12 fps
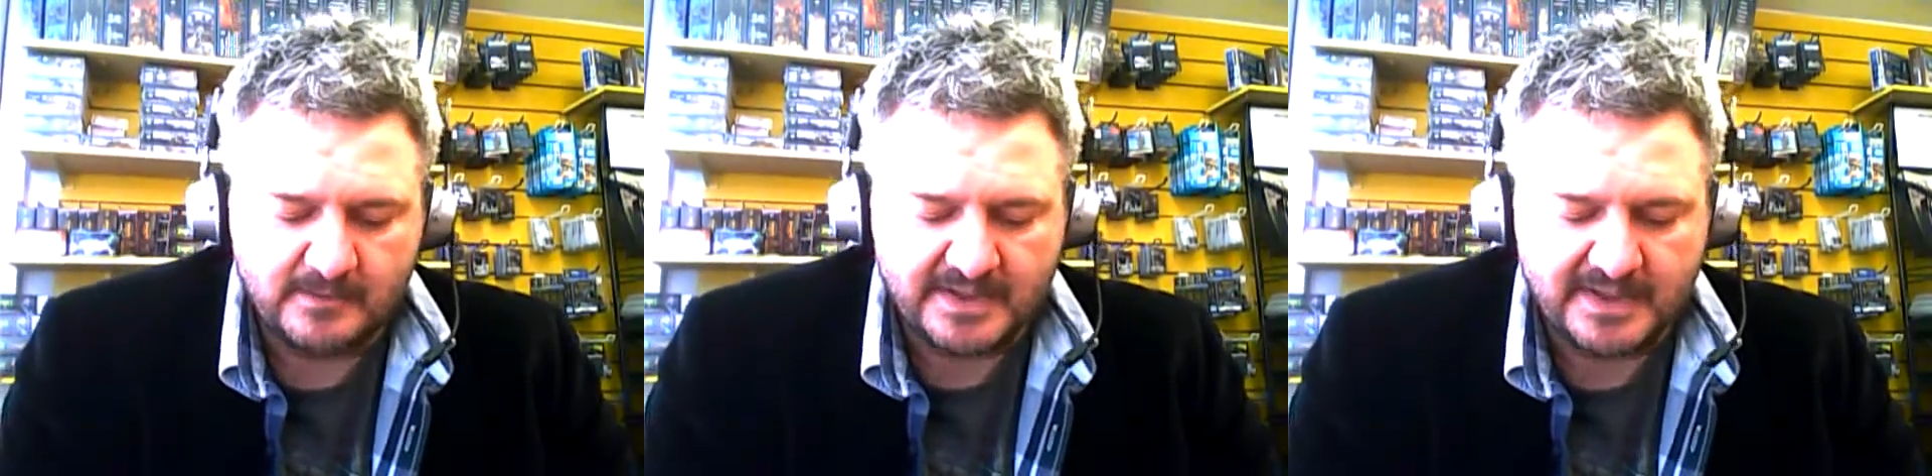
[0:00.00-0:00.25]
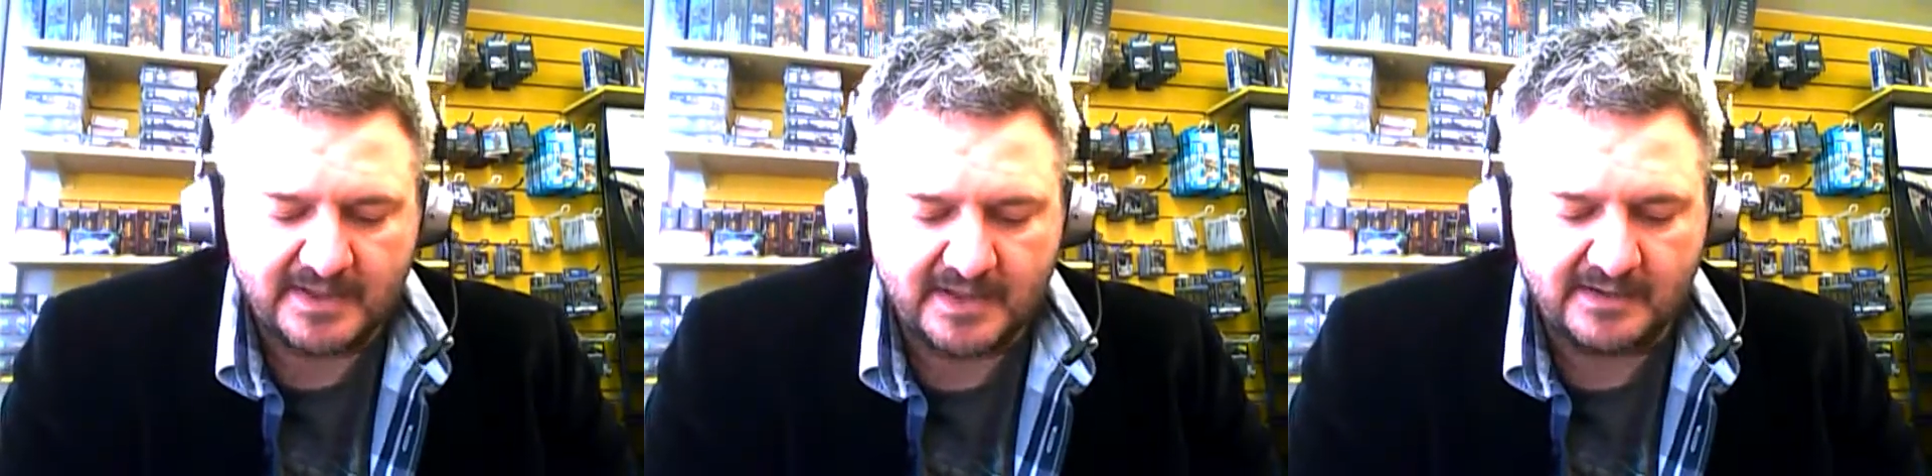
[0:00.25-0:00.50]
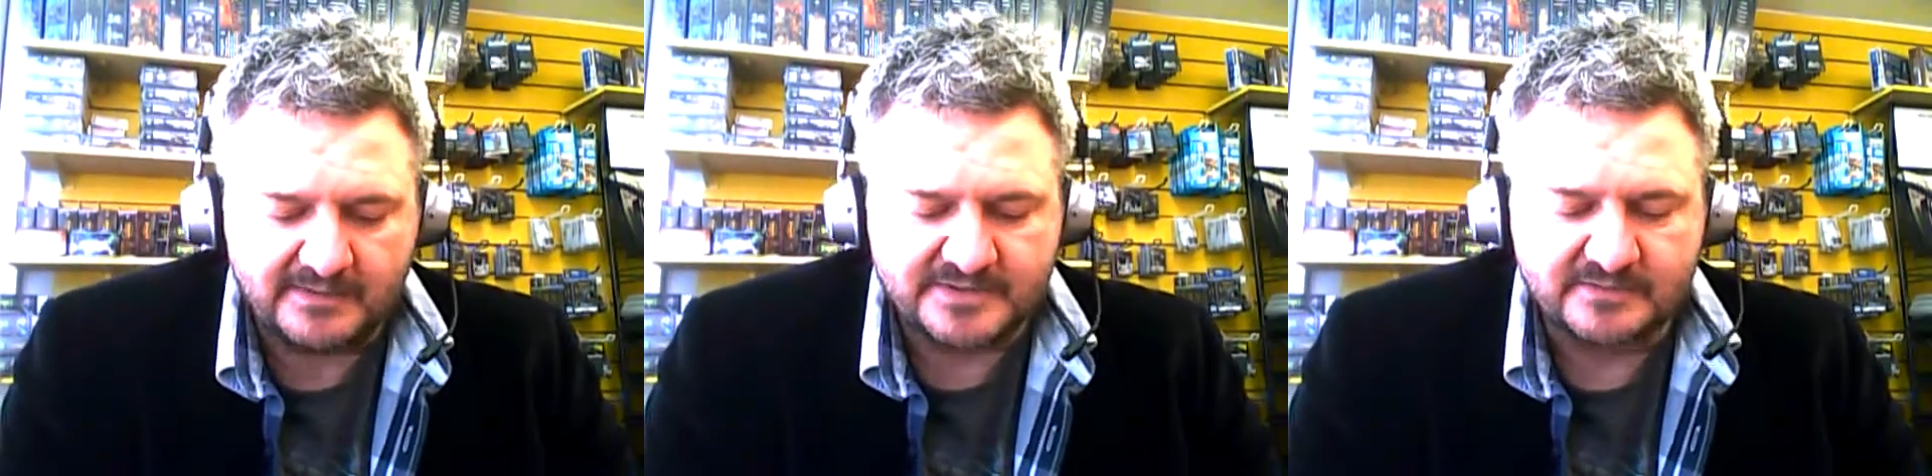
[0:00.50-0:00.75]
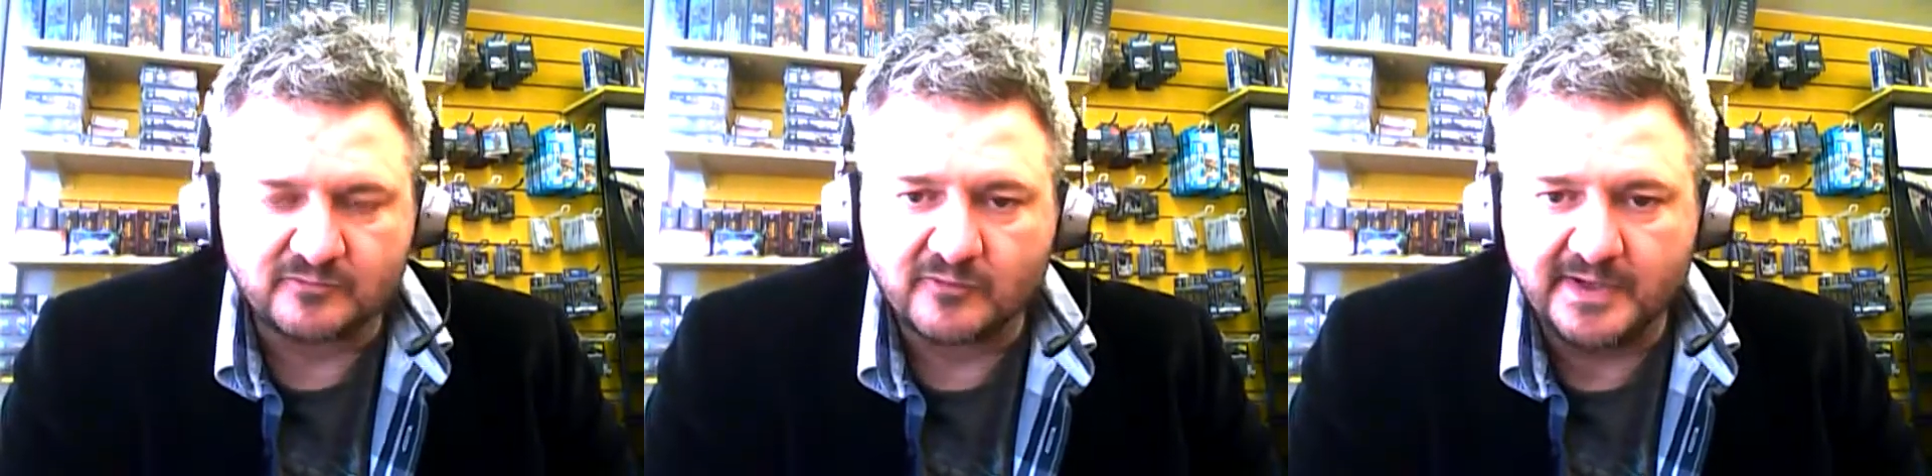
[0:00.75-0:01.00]
He allows
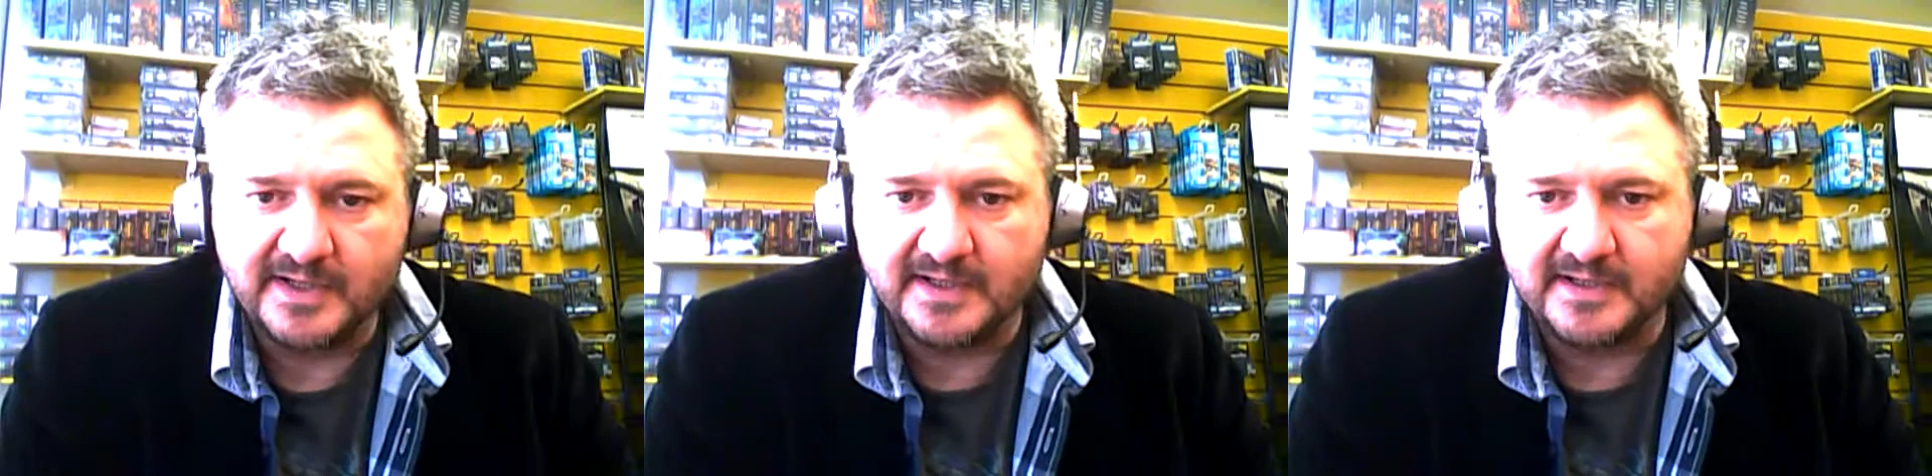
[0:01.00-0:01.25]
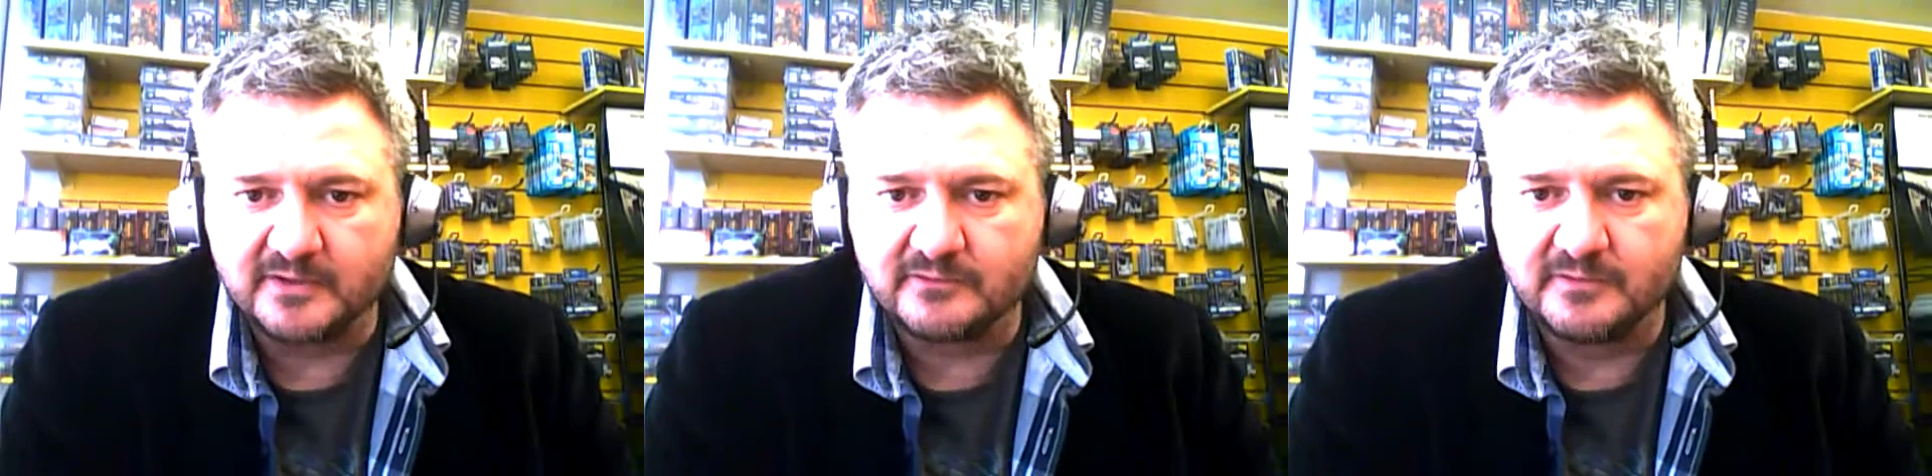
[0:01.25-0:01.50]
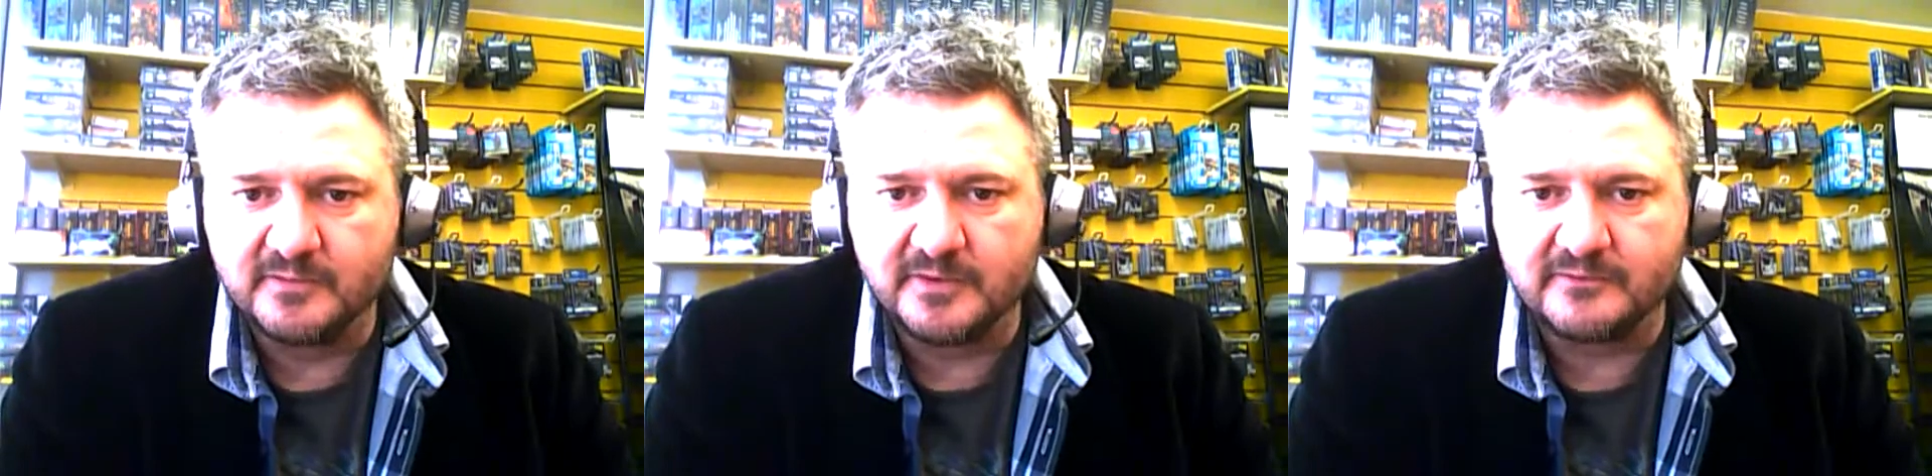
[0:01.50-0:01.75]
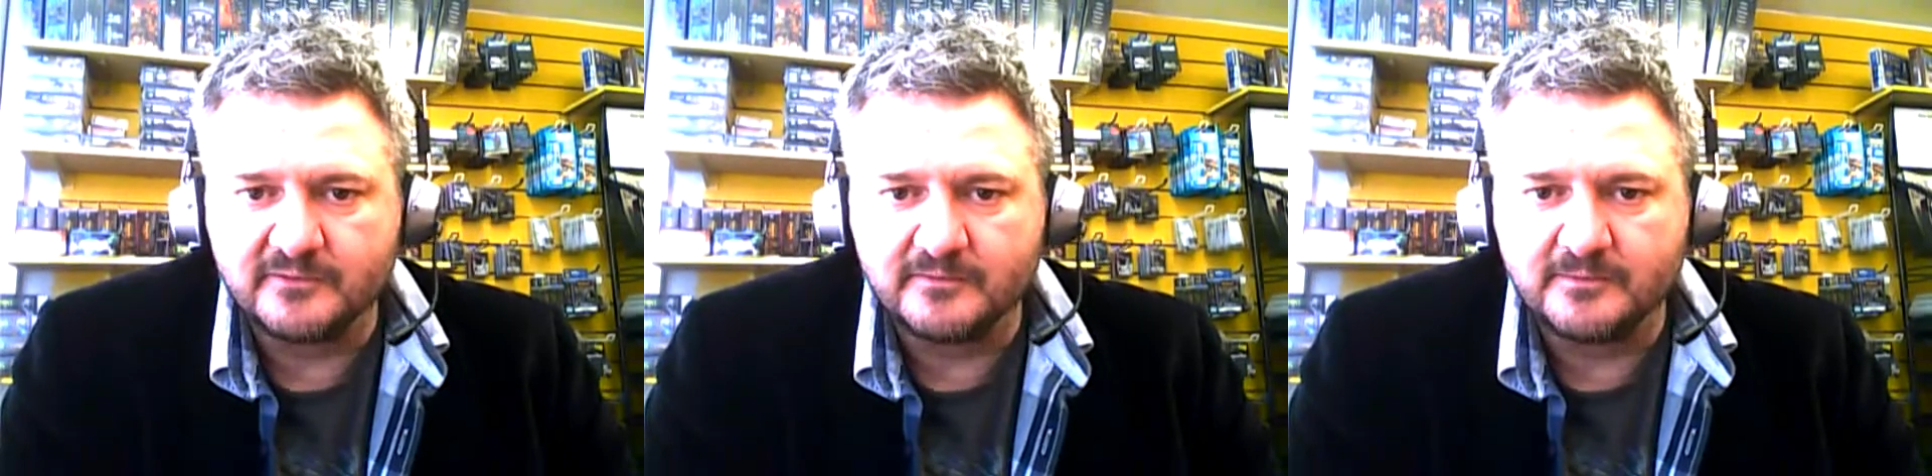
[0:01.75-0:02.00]
some really good
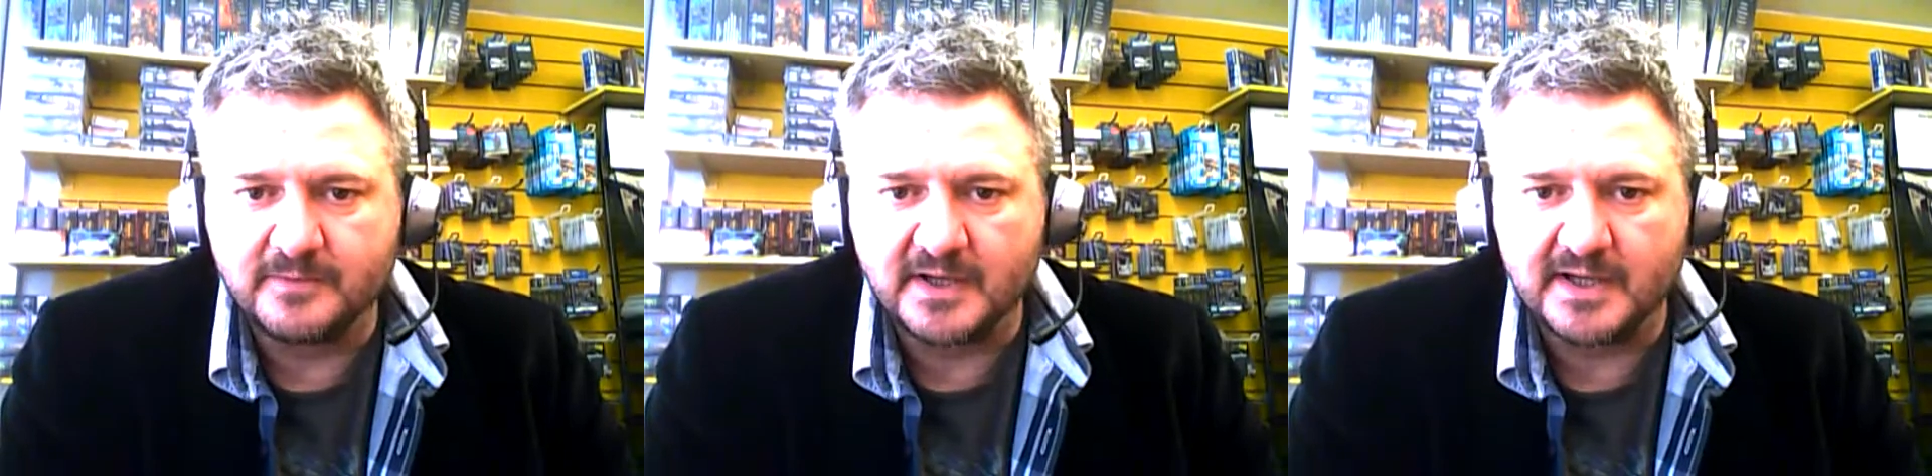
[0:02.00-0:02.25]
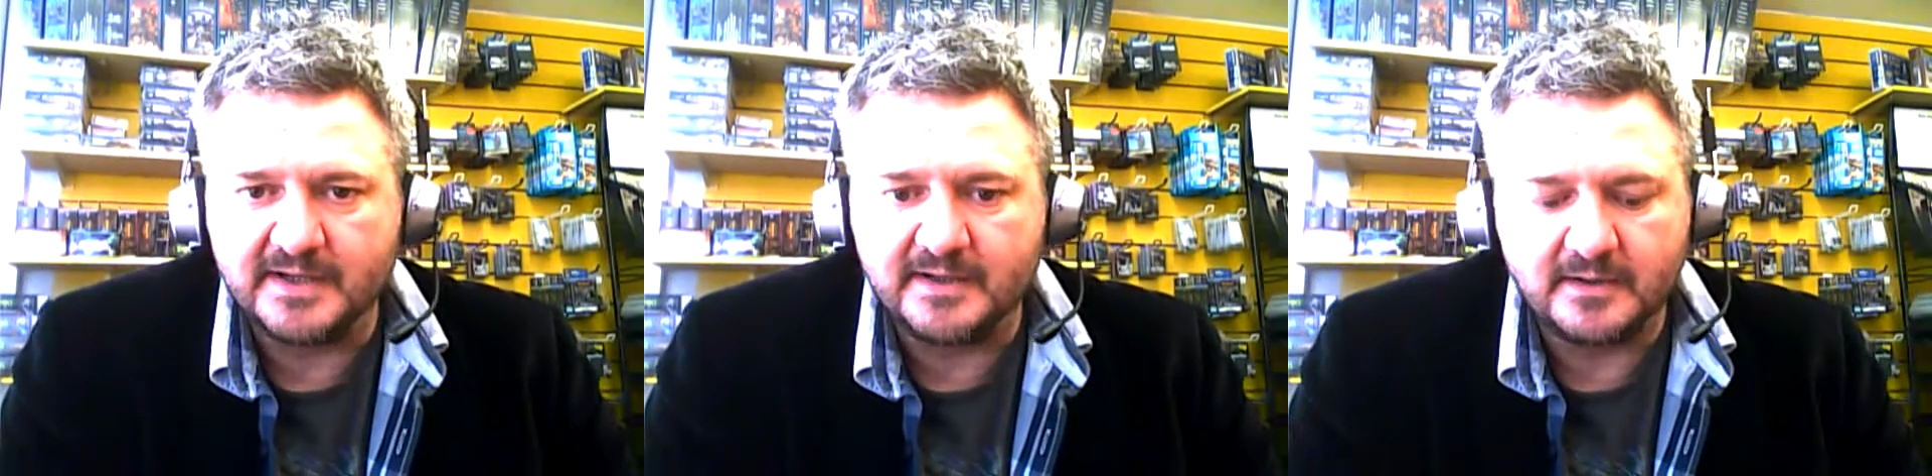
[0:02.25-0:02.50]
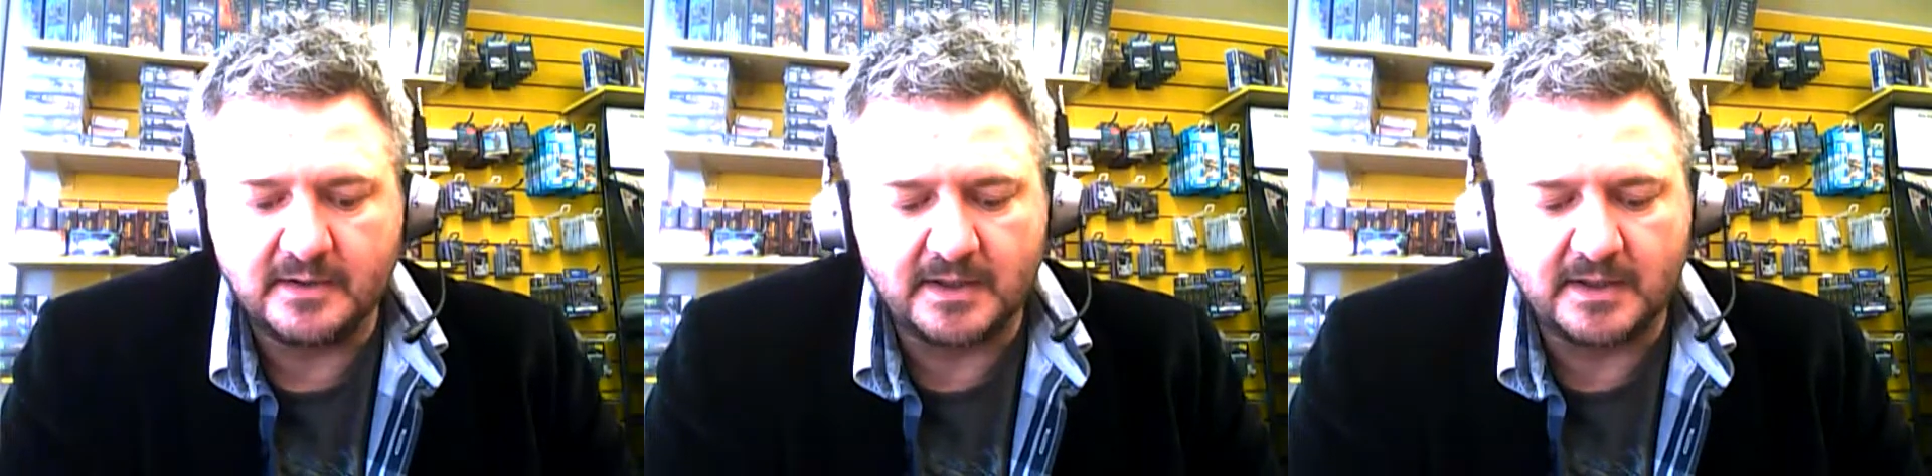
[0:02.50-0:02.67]
remove from play